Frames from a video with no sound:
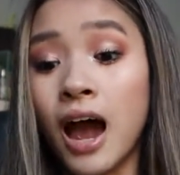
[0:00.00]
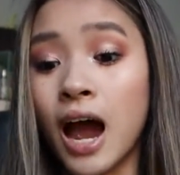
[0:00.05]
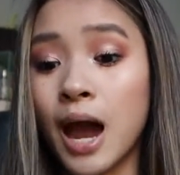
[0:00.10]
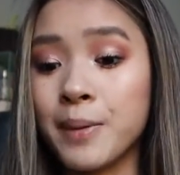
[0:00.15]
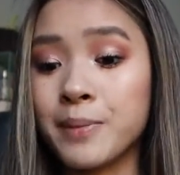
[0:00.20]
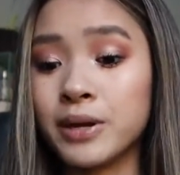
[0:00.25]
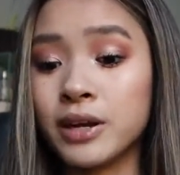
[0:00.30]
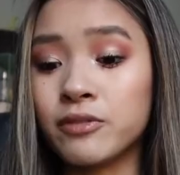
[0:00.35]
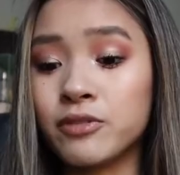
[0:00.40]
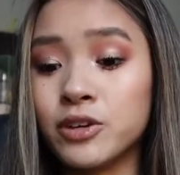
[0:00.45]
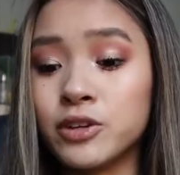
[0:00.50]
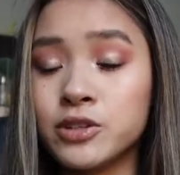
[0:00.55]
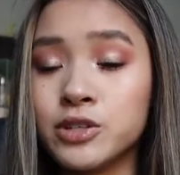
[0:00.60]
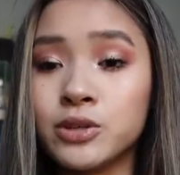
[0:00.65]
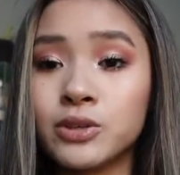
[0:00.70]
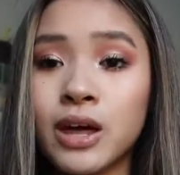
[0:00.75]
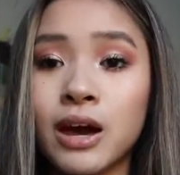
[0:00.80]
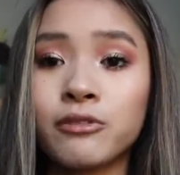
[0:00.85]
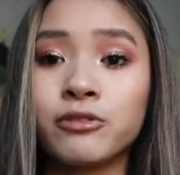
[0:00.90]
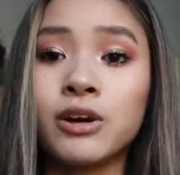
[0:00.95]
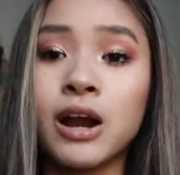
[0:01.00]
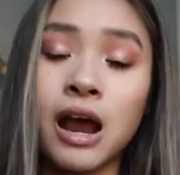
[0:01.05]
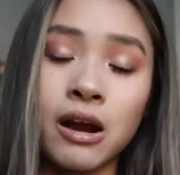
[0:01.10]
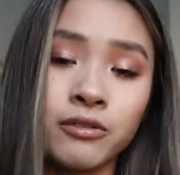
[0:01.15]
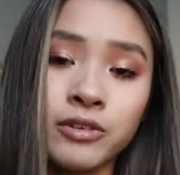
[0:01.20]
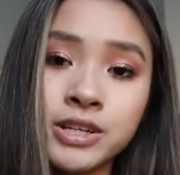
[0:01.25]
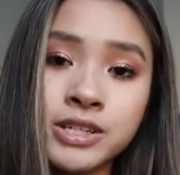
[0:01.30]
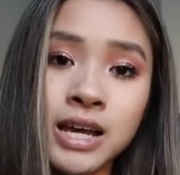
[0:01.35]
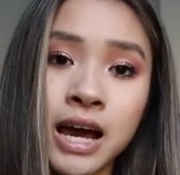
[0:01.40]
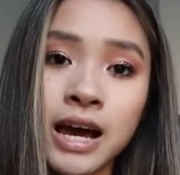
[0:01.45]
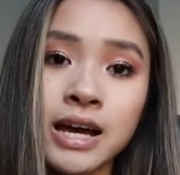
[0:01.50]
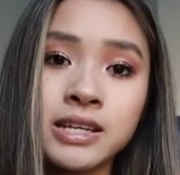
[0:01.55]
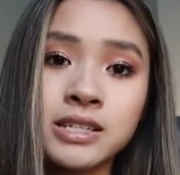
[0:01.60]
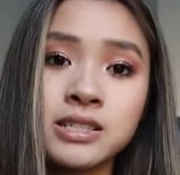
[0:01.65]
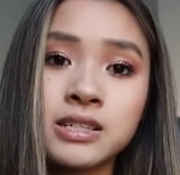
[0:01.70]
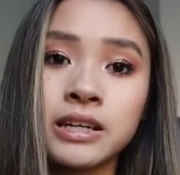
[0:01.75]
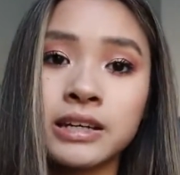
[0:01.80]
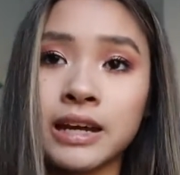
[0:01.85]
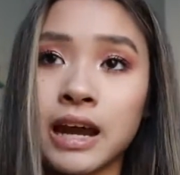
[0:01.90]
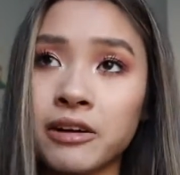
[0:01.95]
I mean, if you do that for every
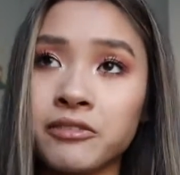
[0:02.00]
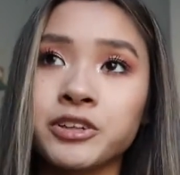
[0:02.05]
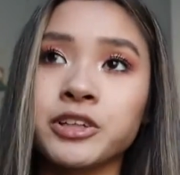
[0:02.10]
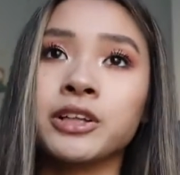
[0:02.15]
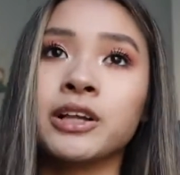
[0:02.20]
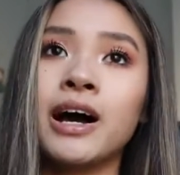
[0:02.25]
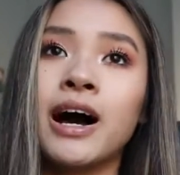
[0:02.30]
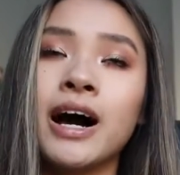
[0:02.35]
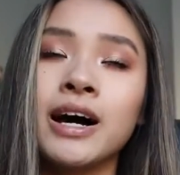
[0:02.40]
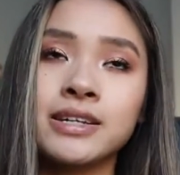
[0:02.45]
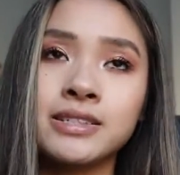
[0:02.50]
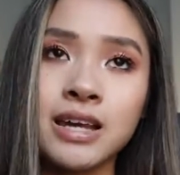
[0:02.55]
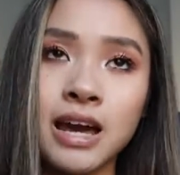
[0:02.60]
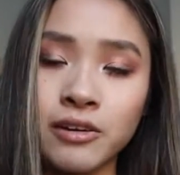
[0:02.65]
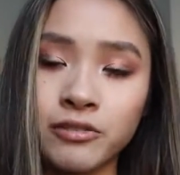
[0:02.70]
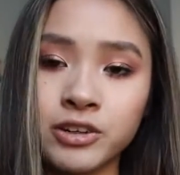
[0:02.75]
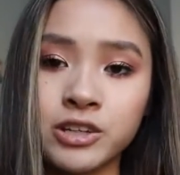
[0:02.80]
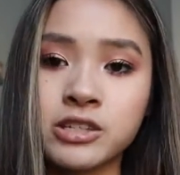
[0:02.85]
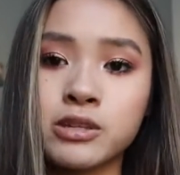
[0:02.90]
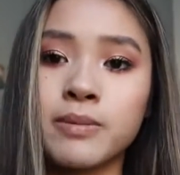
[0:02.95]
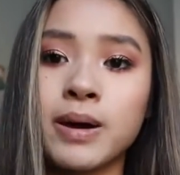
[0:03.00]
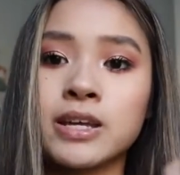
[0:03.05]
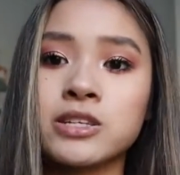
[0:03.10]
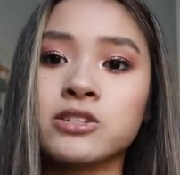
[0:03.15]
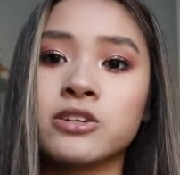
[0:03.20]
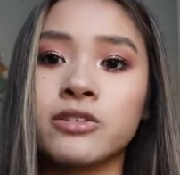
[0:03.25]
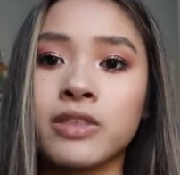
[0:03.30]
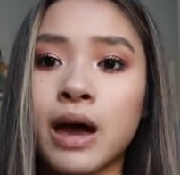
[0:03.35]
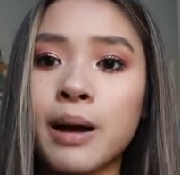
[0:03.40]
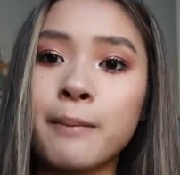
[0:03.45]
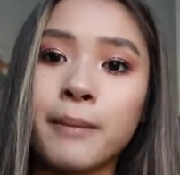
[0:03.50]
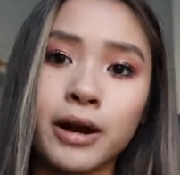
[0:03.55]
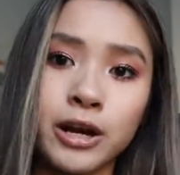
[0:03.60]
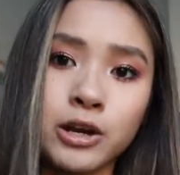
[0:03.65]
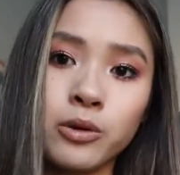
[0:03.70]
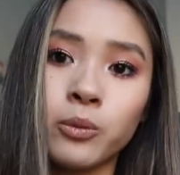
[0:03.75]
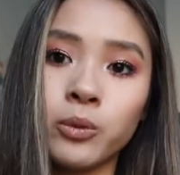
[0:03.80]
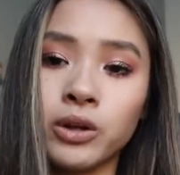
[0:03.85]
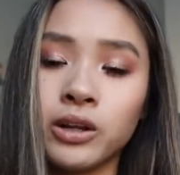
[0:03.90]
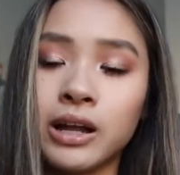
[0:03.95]
test in every class, every semester, that
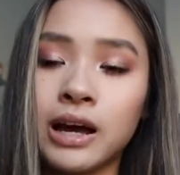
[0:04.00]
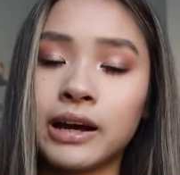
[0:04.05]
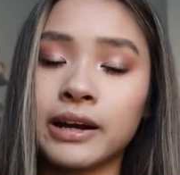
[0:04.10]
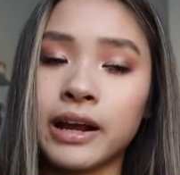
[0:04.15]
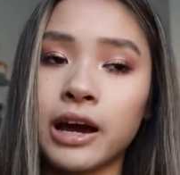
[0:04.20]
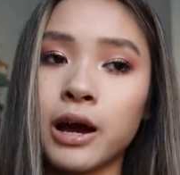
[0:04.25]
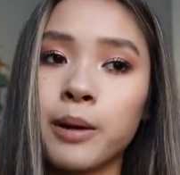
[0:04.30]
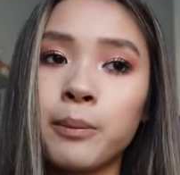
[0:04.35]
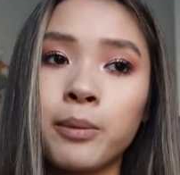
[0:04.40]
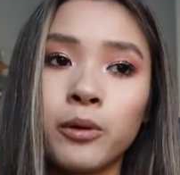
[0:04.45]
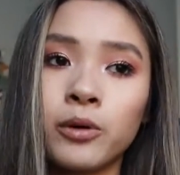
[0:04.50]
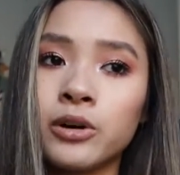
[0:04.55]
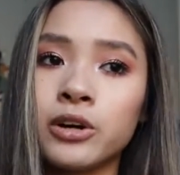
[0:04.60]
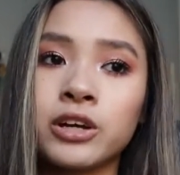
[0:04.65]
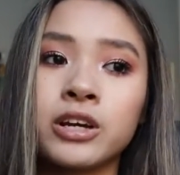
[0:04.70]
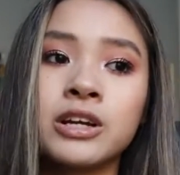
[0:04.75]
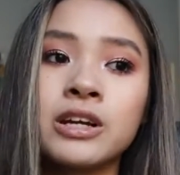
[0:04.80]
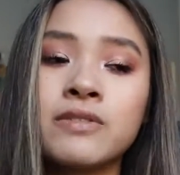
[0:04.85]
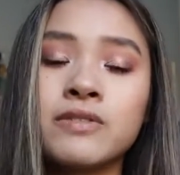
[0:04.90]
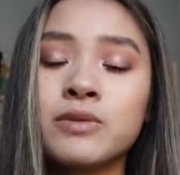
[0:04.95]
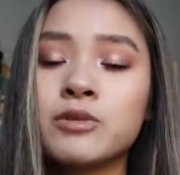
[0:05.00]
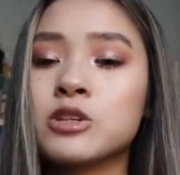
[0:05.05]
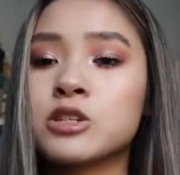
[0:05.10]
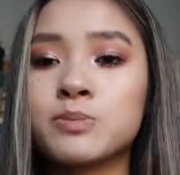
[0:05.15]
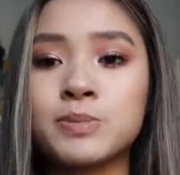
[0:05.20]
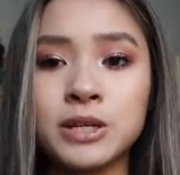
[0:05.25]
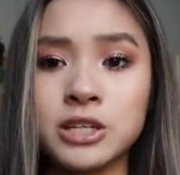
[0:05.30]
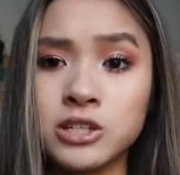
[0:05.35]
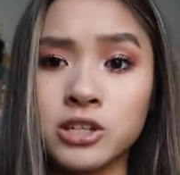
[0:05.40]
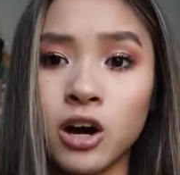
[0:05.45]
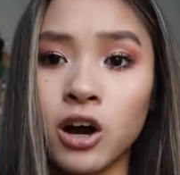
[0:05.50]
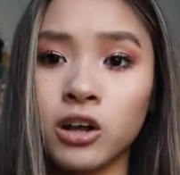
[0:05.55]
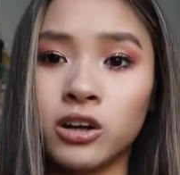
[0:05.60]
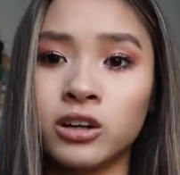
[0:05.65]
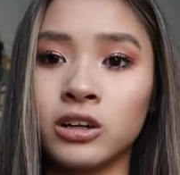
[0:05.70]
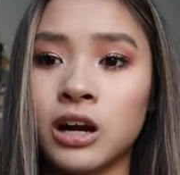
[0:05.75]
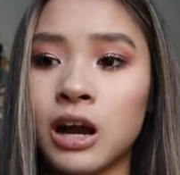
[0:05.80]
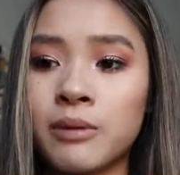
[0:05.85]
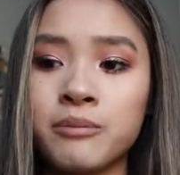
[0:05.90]
money will add up, or it could even just be a dollar.